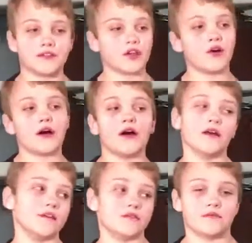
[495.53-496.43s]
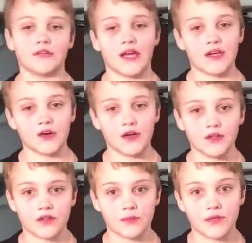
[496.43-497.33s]
so I know I
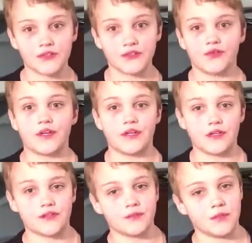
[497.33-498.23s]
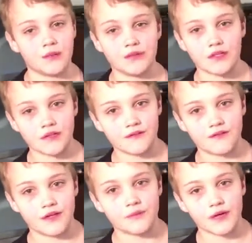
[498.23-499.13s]
look a bit drained, maybe like a
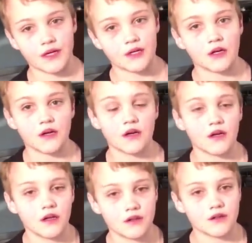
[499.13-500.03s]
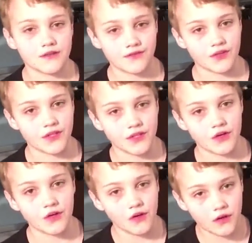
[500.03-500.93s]
vampire in this
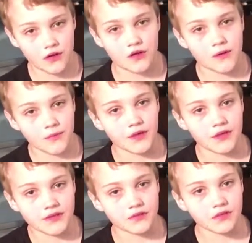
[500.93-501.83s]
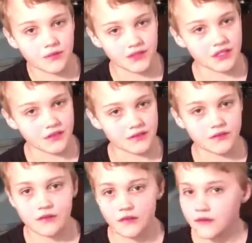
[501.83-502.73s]
video, but it's only
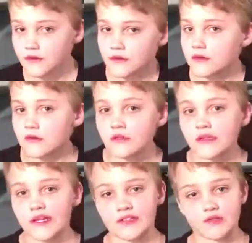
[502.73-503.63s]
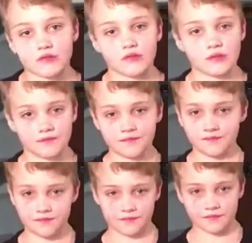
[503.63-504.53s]
because natural
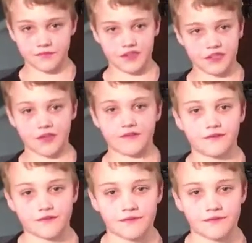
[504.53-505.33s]
stuff.